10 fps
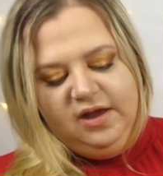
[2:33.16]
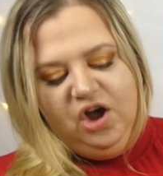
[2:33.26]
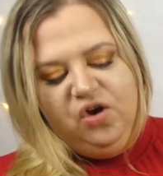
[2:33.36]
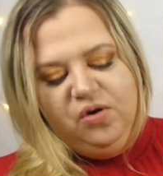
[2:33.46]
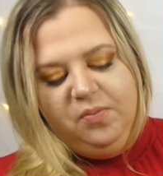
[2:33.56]

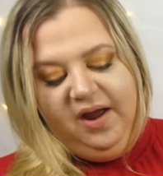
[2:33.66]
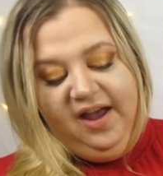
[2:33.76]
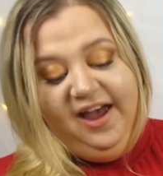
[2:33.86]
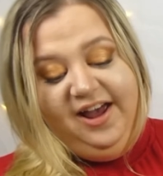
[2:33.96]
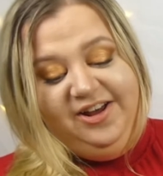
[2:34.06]
Oh, and
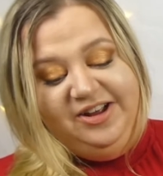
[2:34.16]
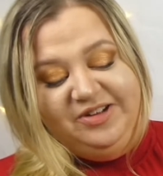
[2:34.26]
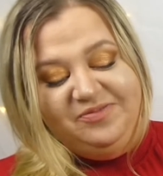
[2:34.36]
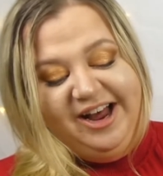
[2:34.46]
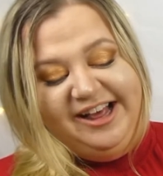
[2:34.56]

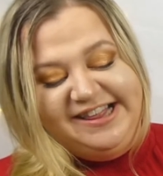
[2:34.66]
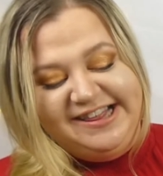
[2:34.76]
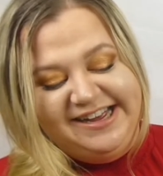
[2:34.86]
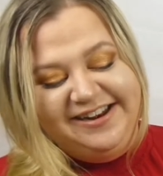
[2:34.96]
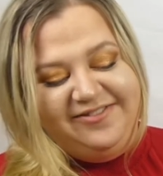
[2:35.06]
my
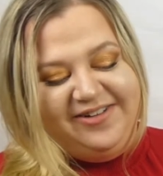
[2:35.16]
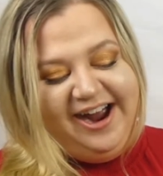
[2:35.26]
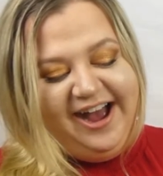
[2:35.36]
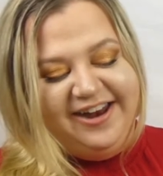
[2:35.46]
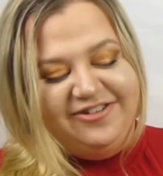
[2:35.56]
skin on my
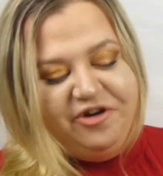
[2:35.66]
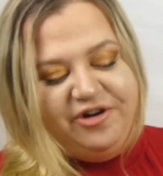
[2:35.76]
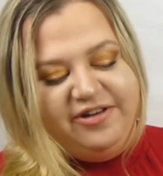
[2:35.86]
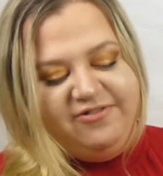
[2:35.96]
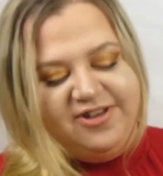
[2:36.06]
hand
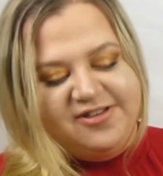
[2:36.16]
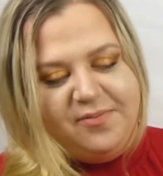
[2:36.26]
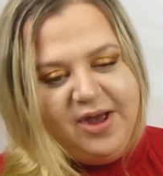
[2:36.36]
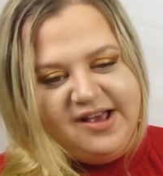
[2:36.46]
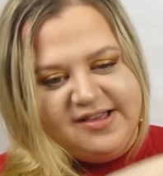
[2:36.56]
already feels
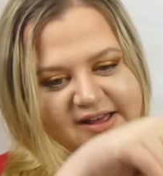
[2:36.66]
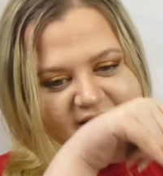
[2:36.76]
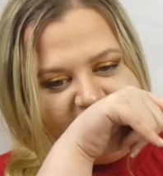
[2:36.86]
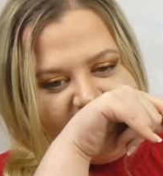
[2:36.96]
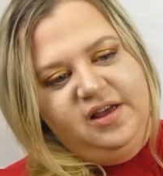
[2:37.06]

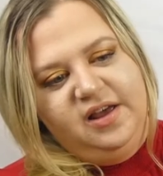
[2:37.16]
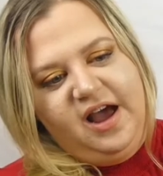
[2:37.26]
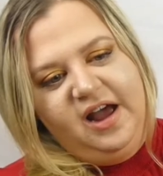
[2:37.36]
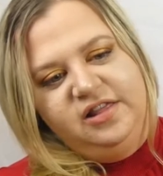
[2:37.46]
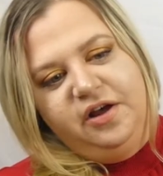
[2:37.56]
amazing.
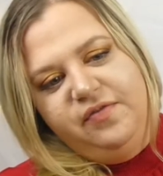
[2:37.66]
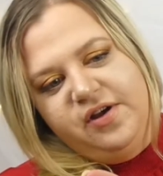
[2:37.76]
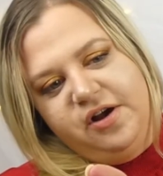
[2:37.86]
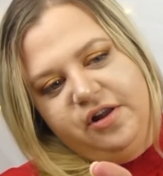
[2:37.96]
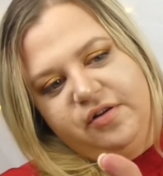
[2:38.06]
I love the
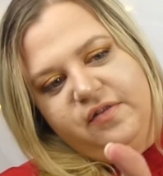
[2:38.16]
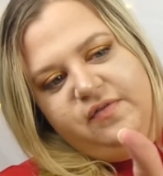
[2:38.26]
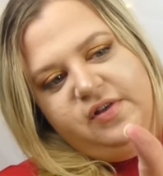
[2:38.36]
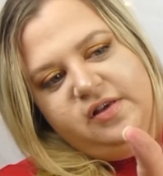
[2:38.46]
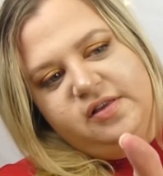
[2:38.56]
color
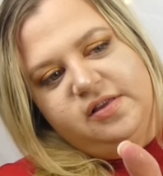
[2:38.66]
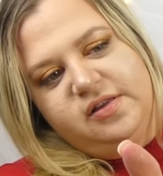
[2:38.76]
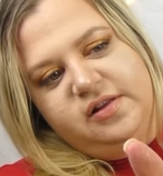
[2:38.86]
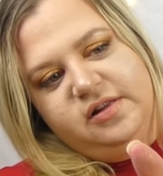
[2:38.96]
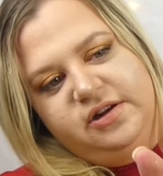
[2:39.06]
of this
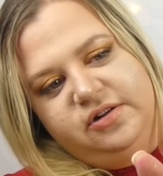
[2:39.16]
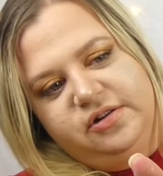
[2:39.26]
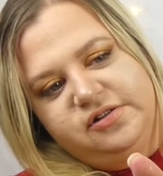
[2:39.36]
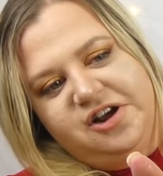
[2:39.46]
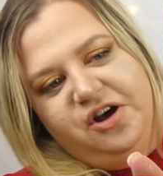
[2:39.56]

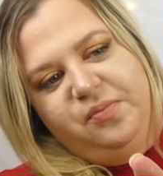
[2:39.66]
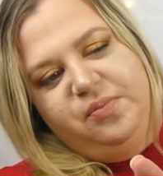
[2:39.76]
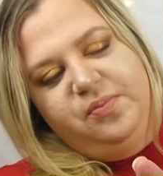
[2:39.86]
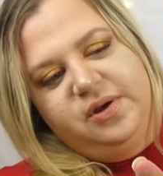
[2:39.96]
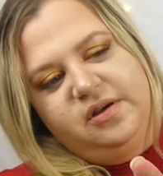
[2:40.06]
little tub
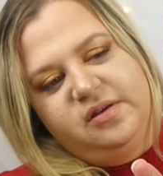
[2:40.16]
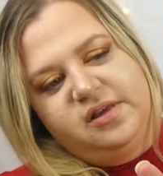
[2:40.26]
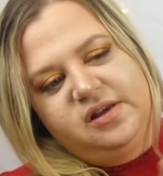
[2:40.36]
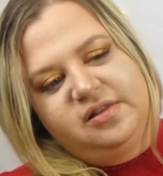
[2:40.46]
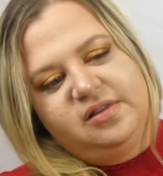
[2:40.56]
because
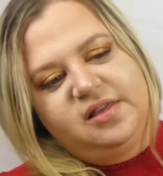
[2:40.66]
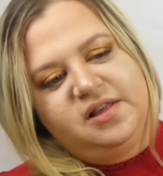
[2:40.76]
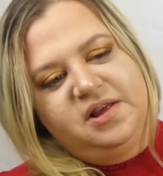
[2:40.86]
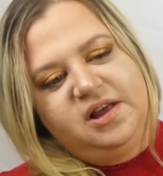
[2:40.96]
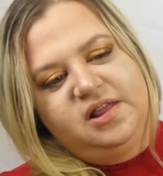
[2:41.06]
it's
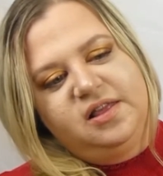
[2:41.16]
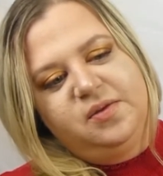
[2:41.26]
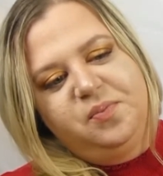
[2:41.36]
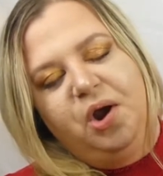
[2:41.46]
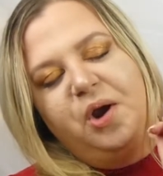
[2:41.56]

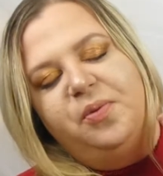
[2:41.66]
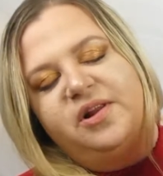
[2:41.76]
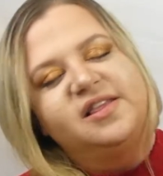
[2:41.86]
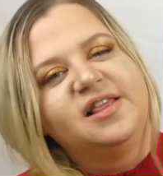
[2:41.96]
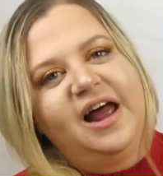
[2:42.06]
purple,
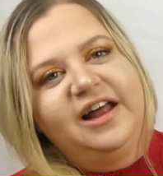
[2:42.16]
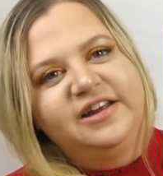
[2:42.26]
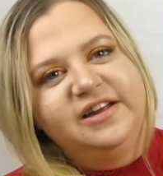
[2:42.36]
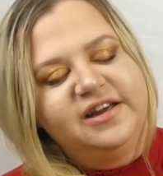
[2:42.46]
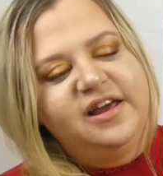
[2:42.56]
it's lilac.